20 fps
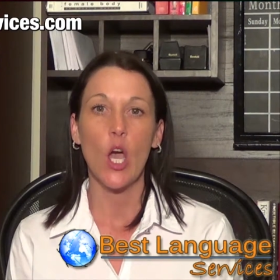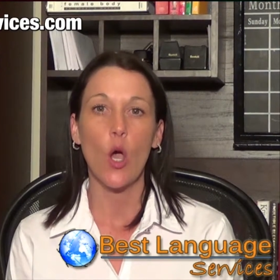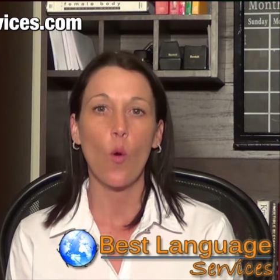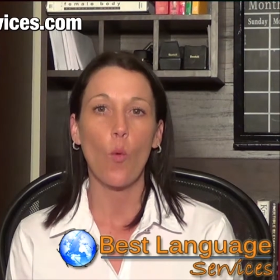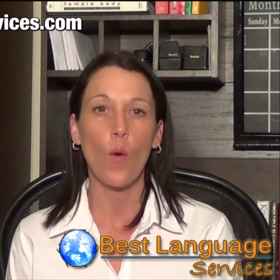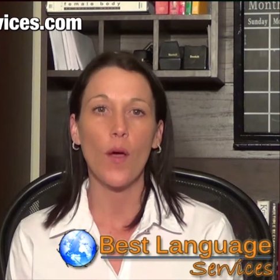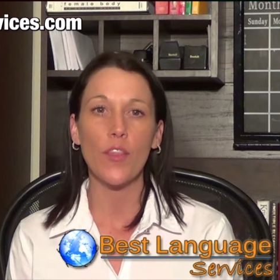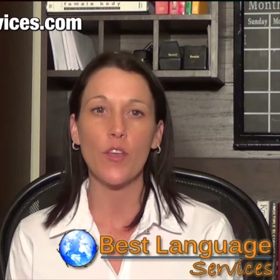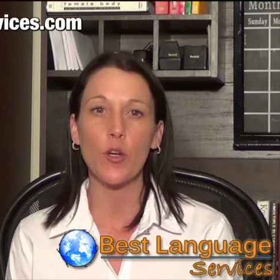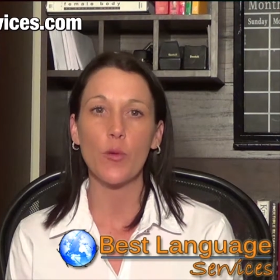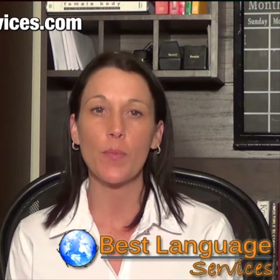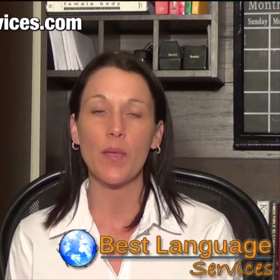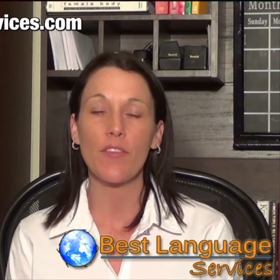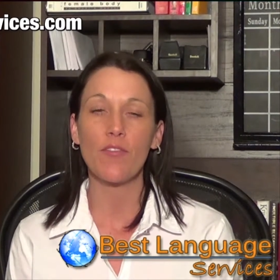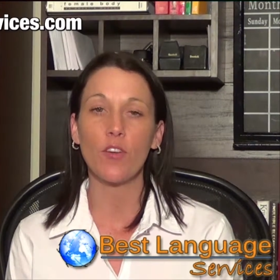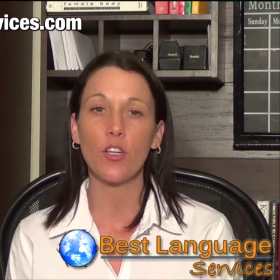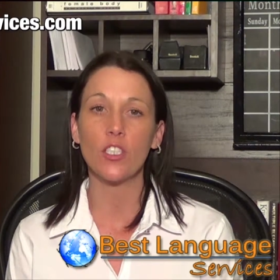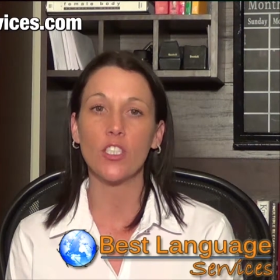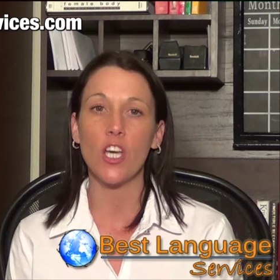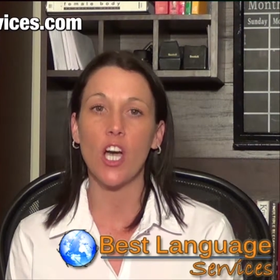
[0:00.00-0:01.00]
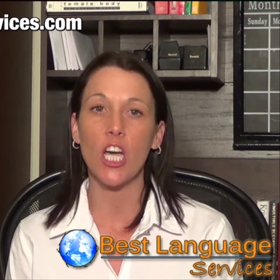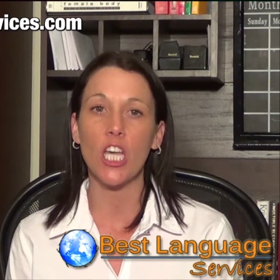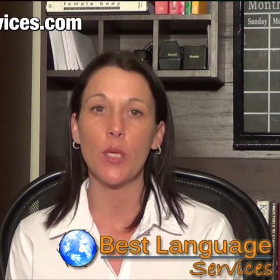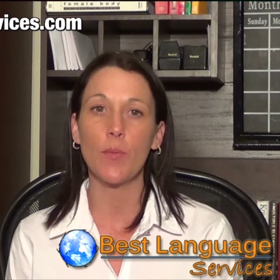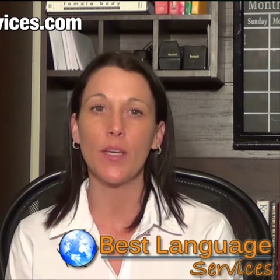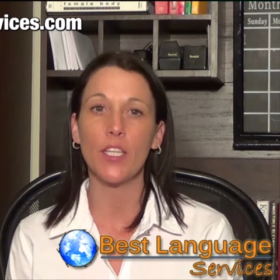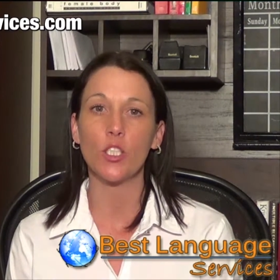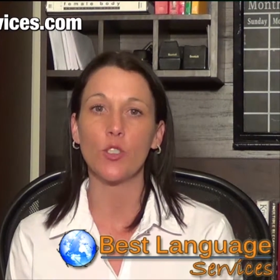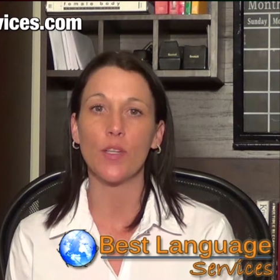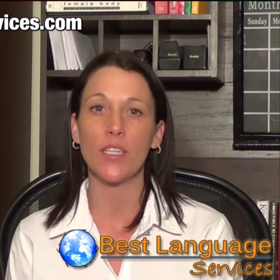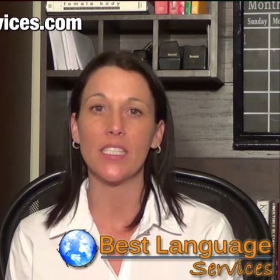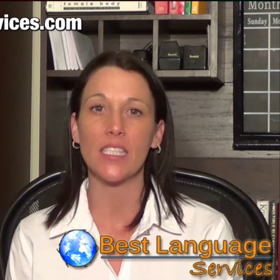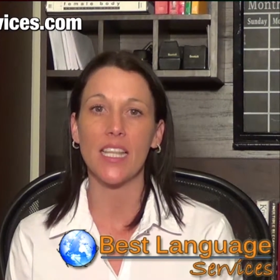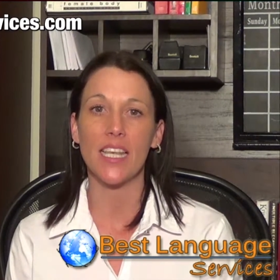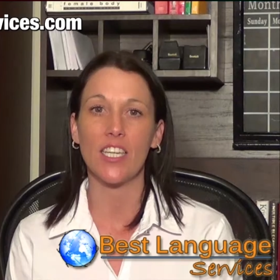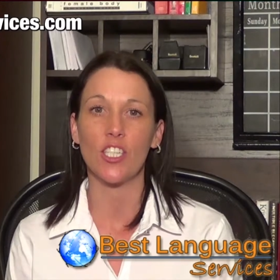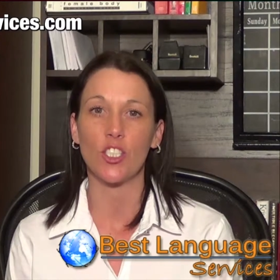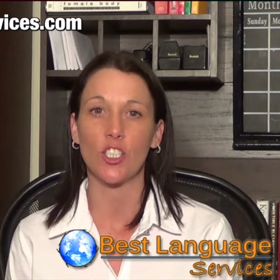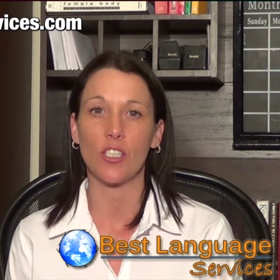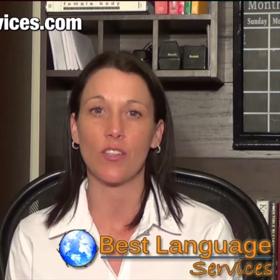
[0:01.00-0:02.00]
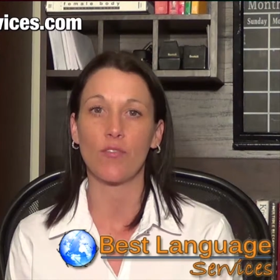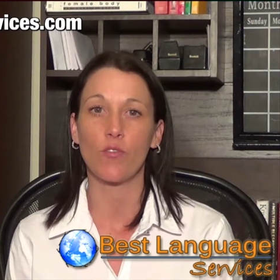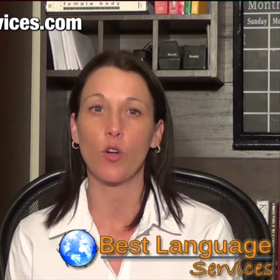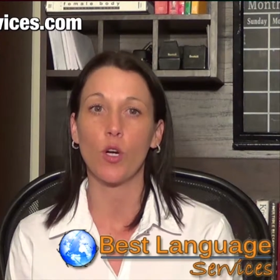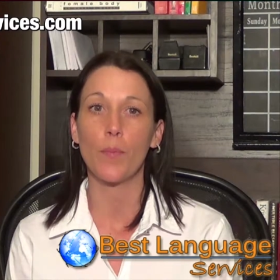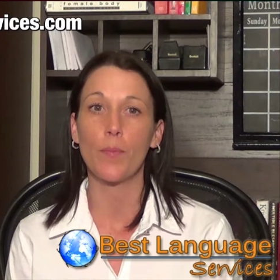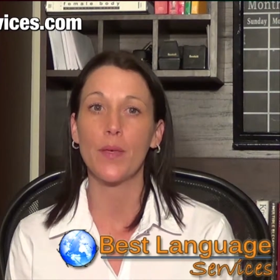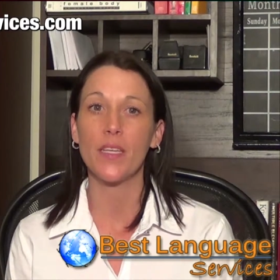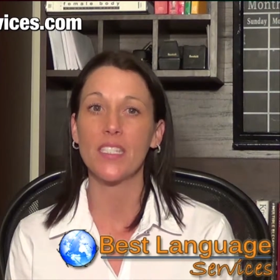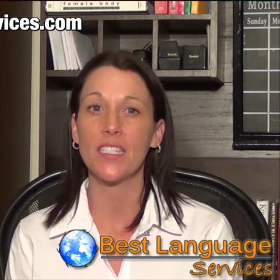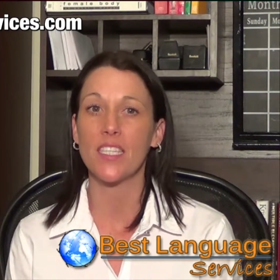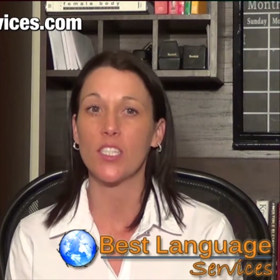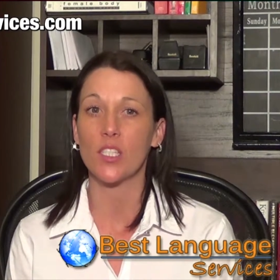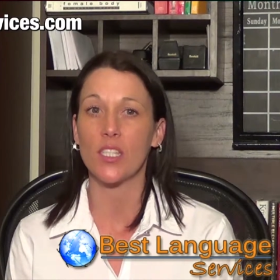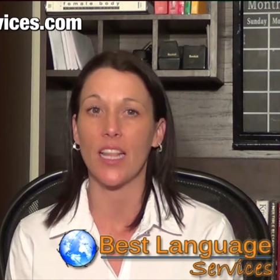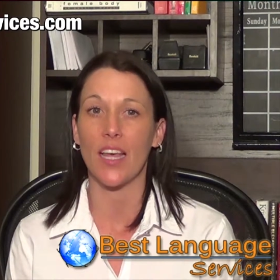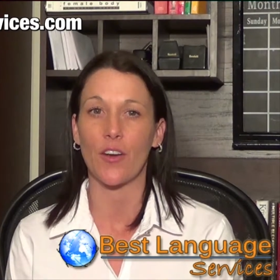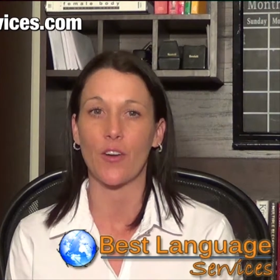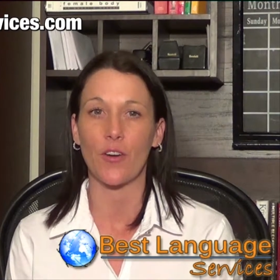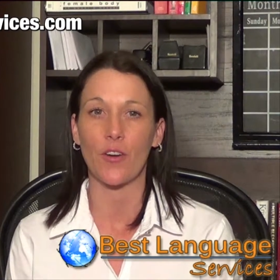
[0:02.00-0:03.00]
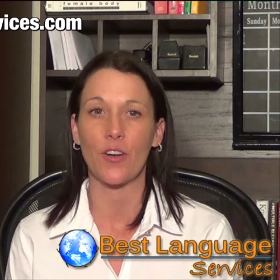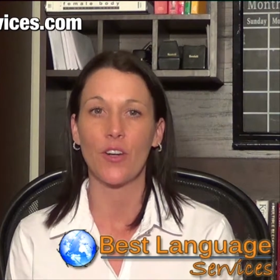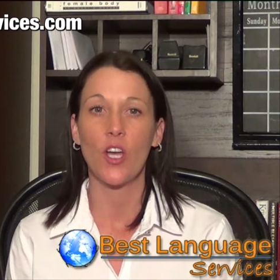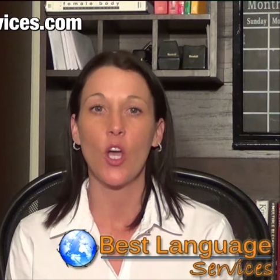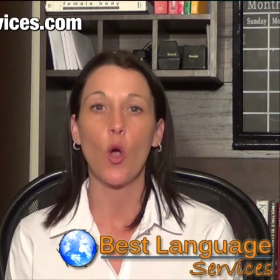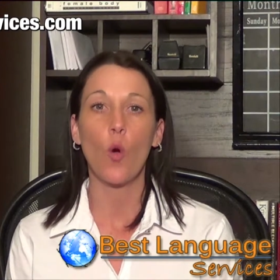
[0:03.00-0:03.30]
whether it be for document translation for a business letter,